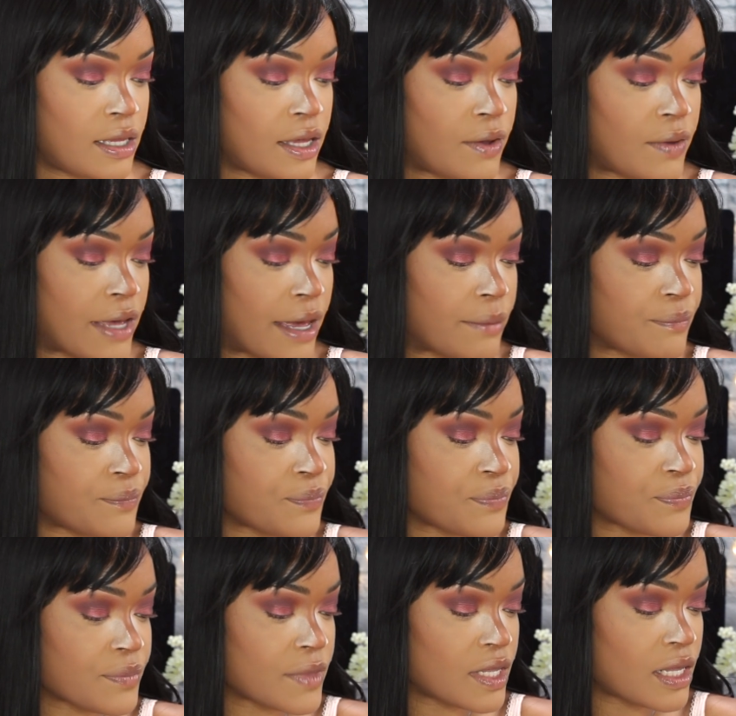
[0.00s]
Okay,
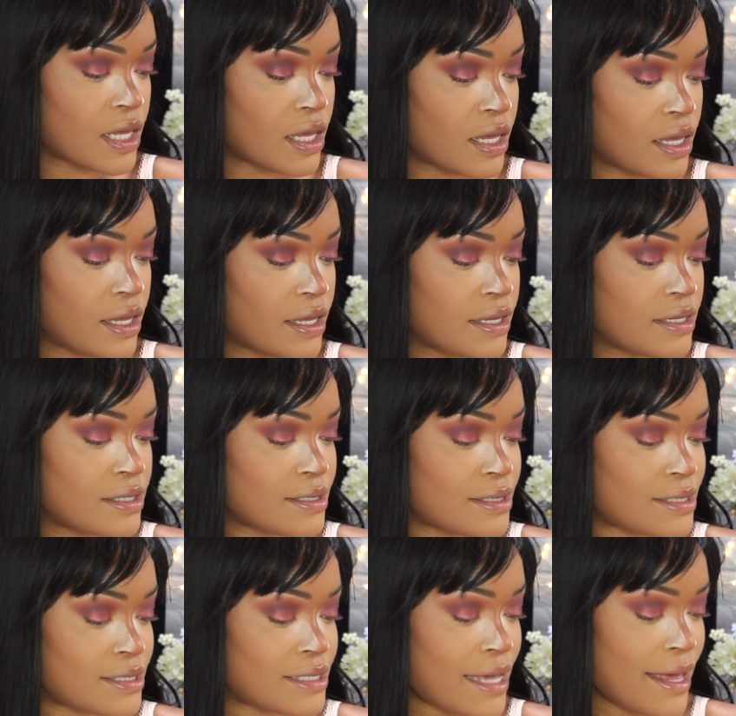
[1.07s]

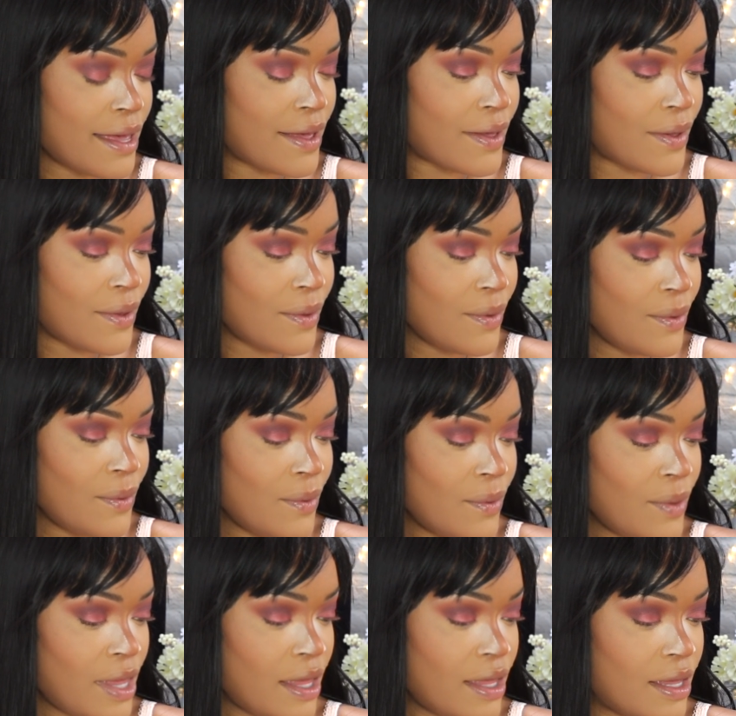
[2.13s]

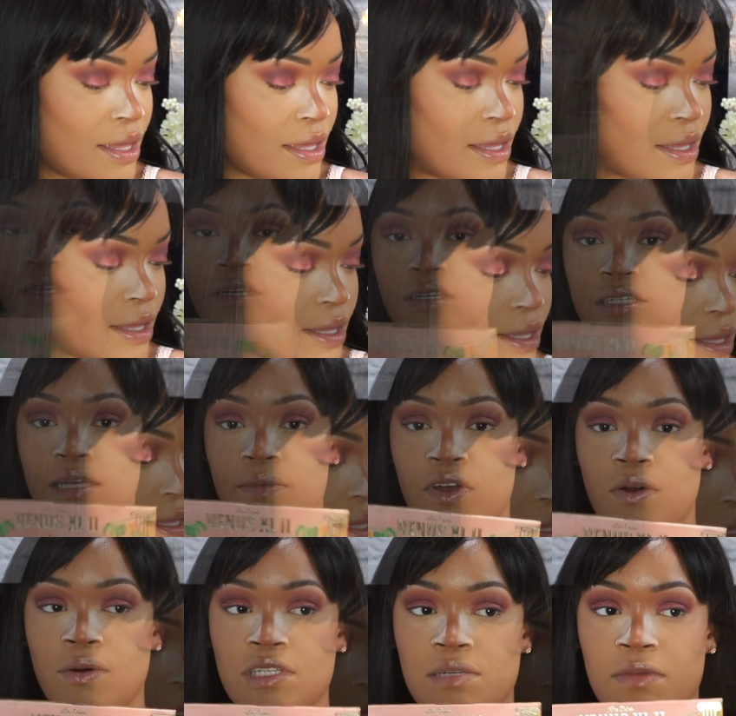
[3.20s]
so I'm gonna
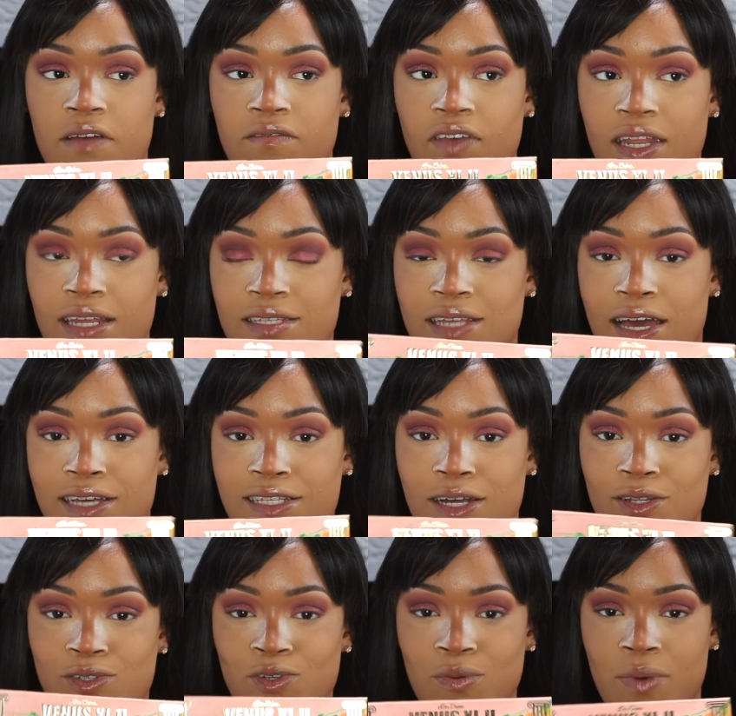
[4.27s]
go into my Venus XL
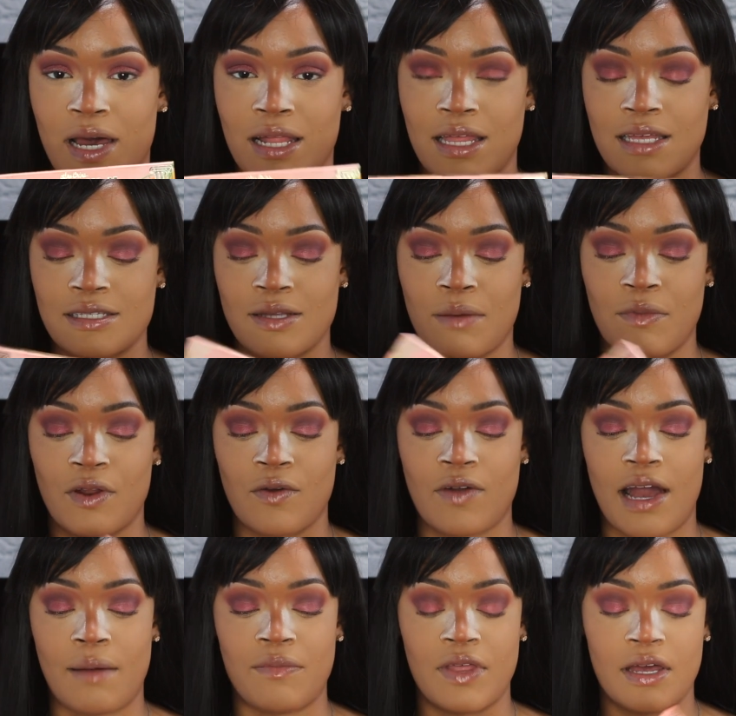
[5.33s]
2 palette. So I'm gonna
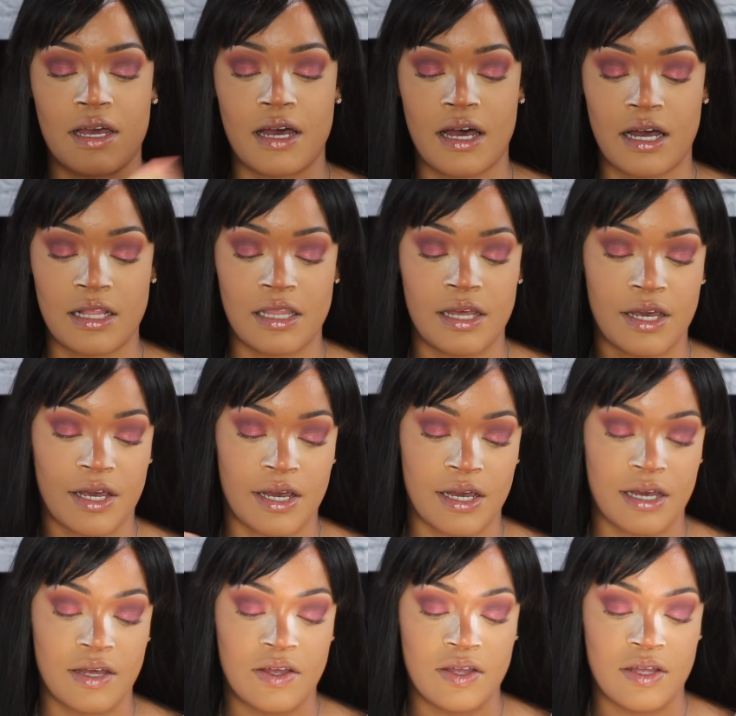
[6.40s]
grab the
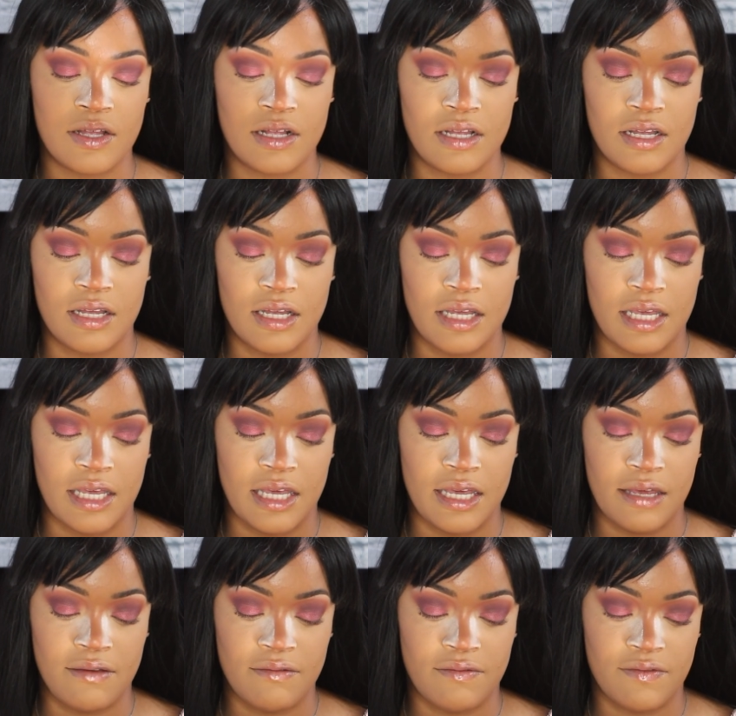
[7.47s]
color
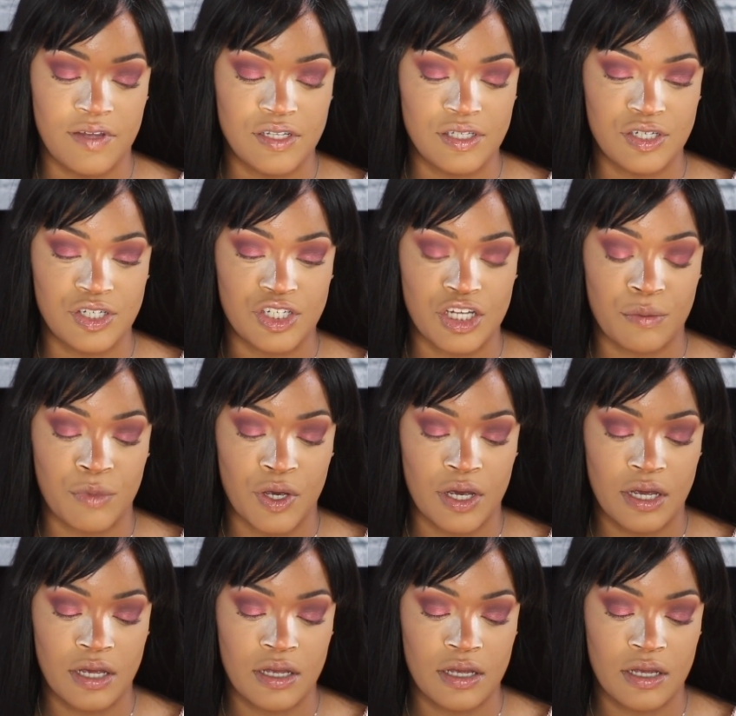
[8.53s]
Eve. It's a shimmer.